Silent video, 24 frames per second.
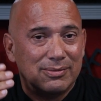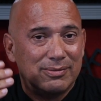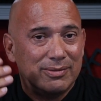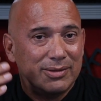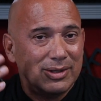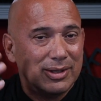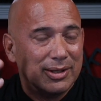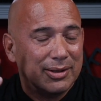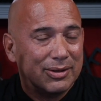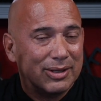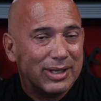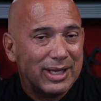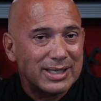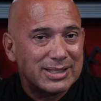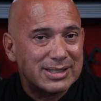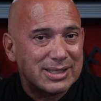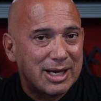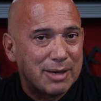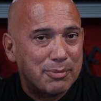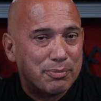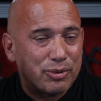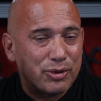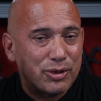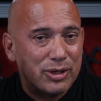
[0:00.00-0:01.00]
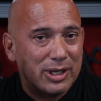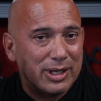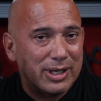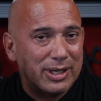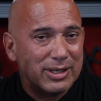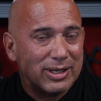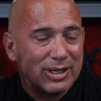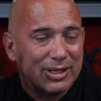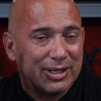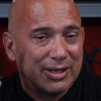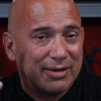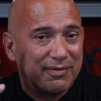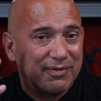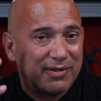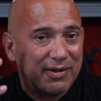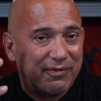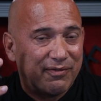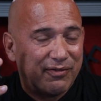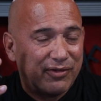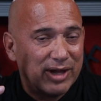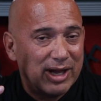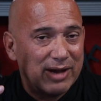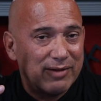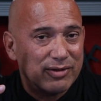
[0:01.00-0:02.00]
the less the
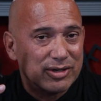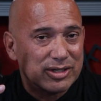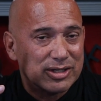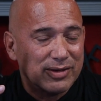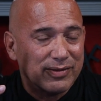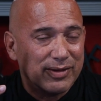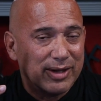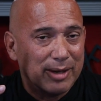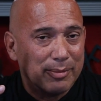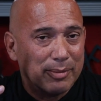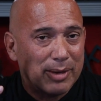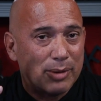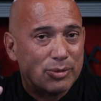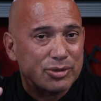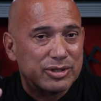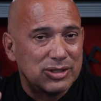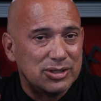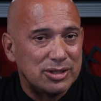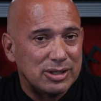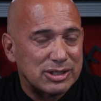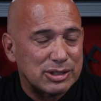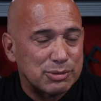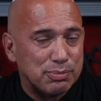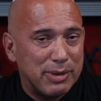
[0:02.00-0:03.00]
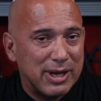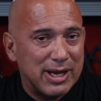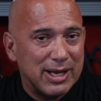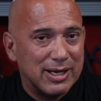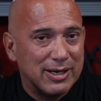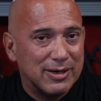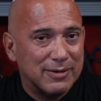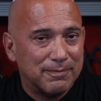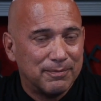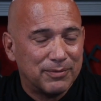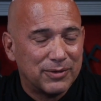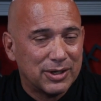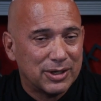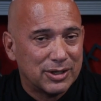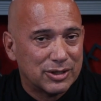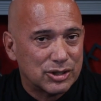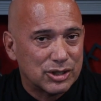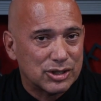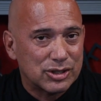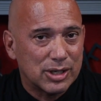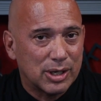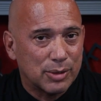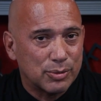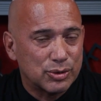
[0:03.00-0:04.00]
flavors of them. I was in Spain, just
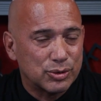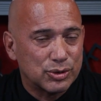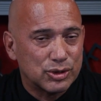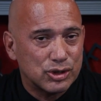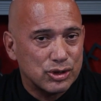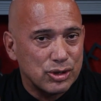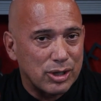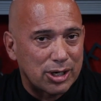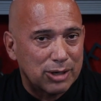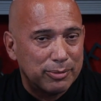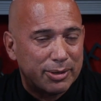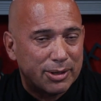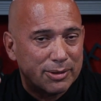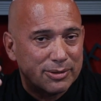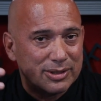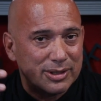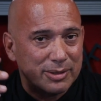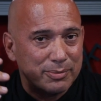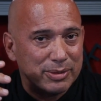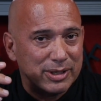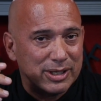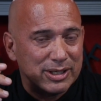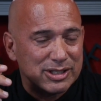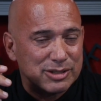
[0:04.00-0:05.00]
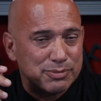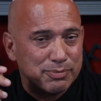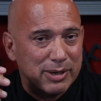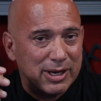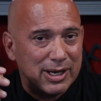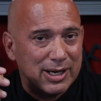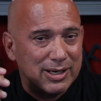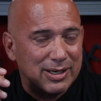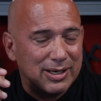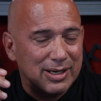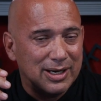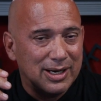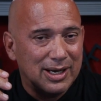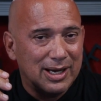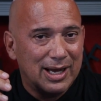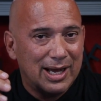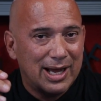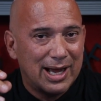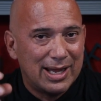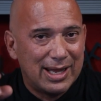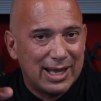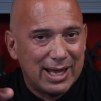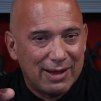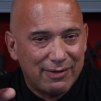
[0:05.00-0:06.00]
we were just talking about being in Spain,
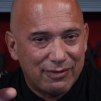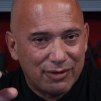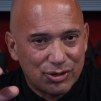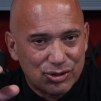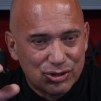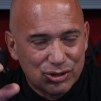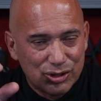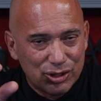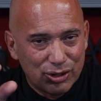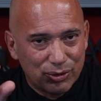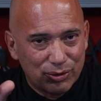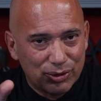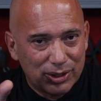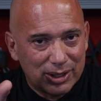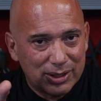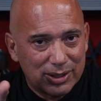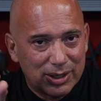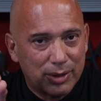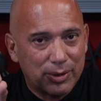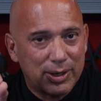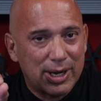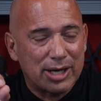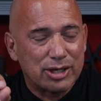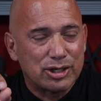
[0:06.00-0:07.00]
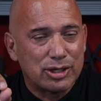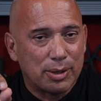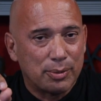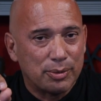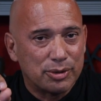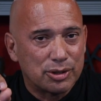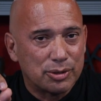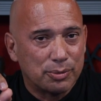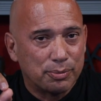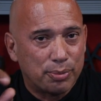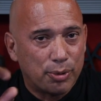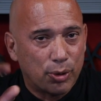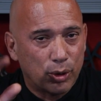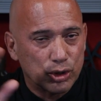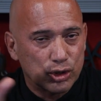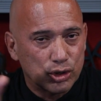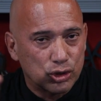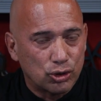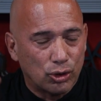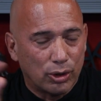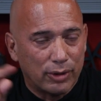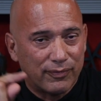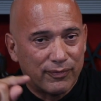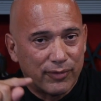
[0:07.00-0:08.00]
and they have those little. Actually, I went to
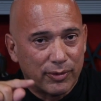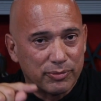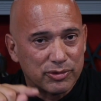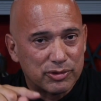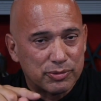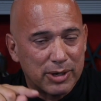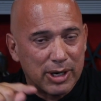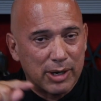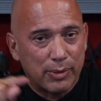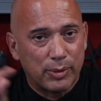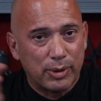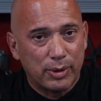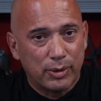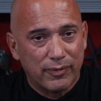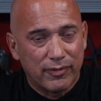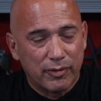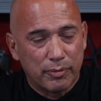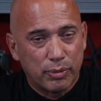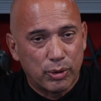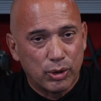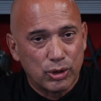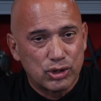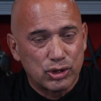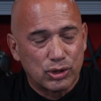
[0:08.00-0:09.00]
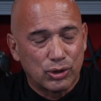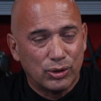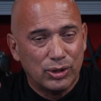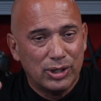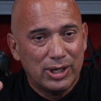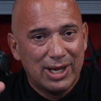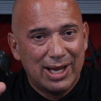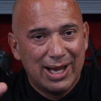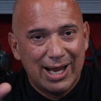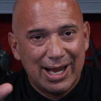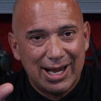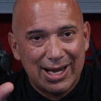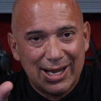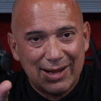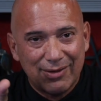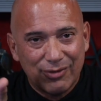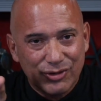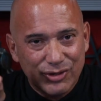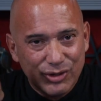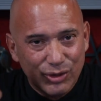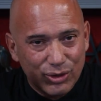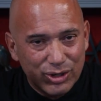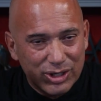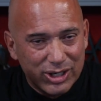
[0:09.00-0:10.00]
Portugal from Spain, and we went over to Portugal, and they have
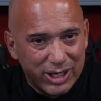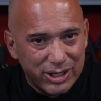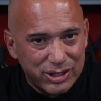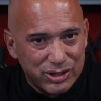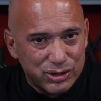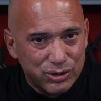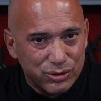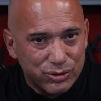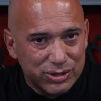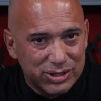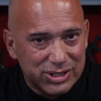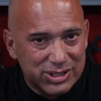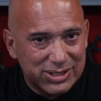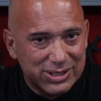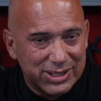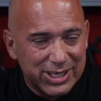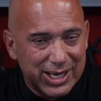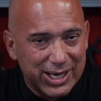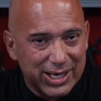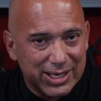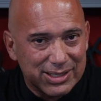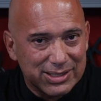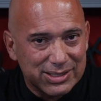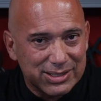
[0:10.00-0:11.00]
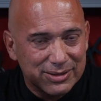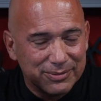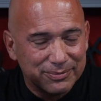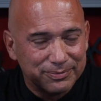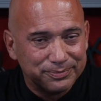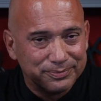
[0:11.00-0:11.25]
those little custard snacks.